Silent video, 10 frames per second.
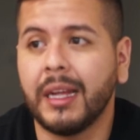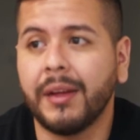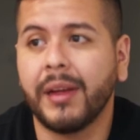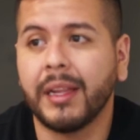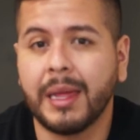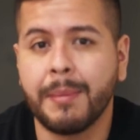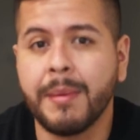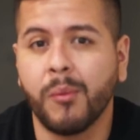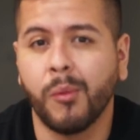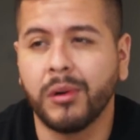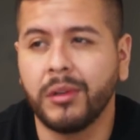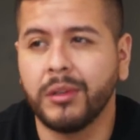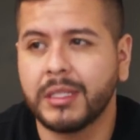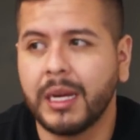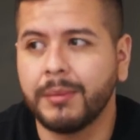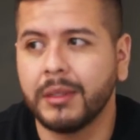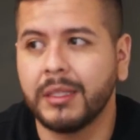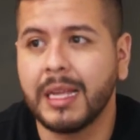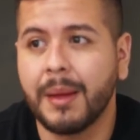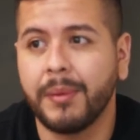I've had like maybe one other time that
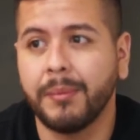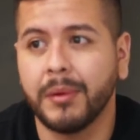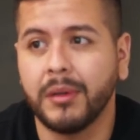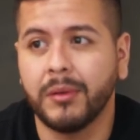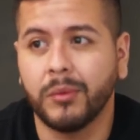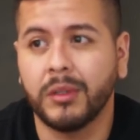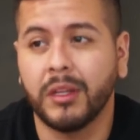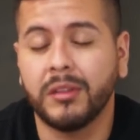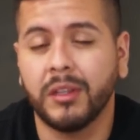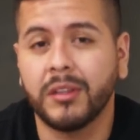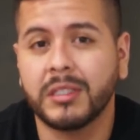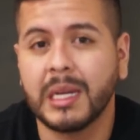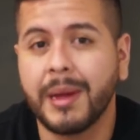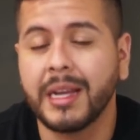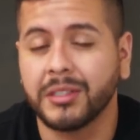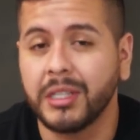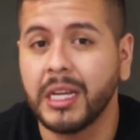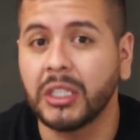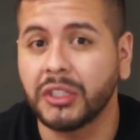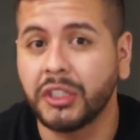this happened, but the other time I actually
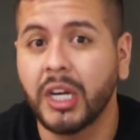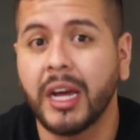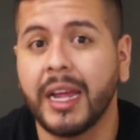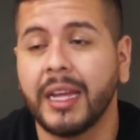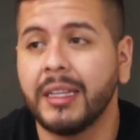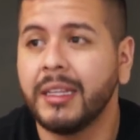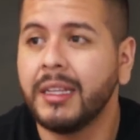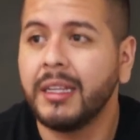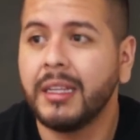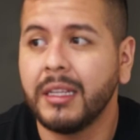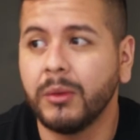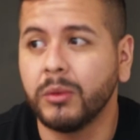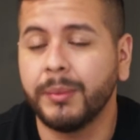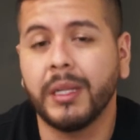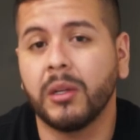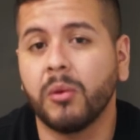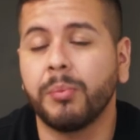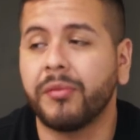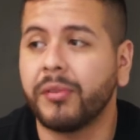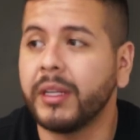got shot at, it was me and a group
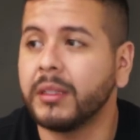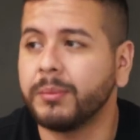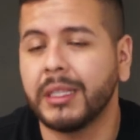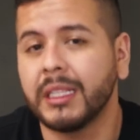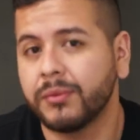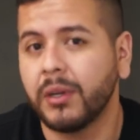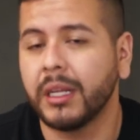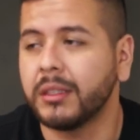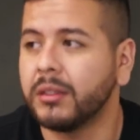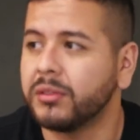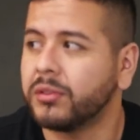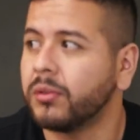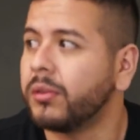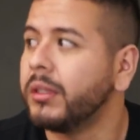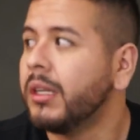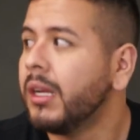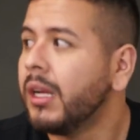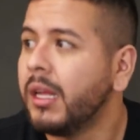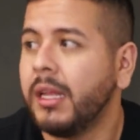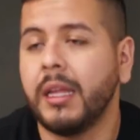of friends. But that's for like another story.
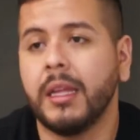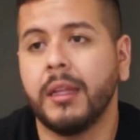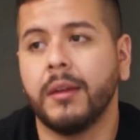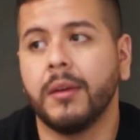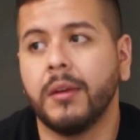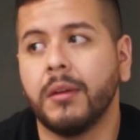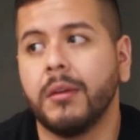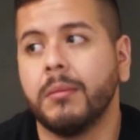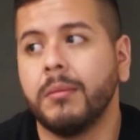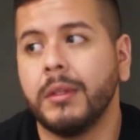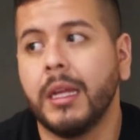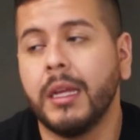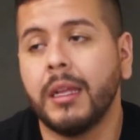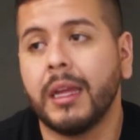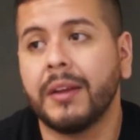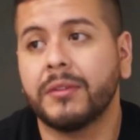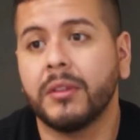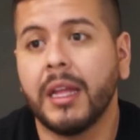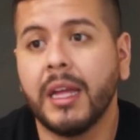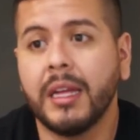And yeah, like after
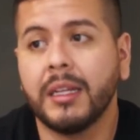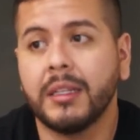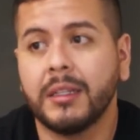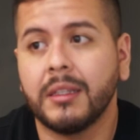that.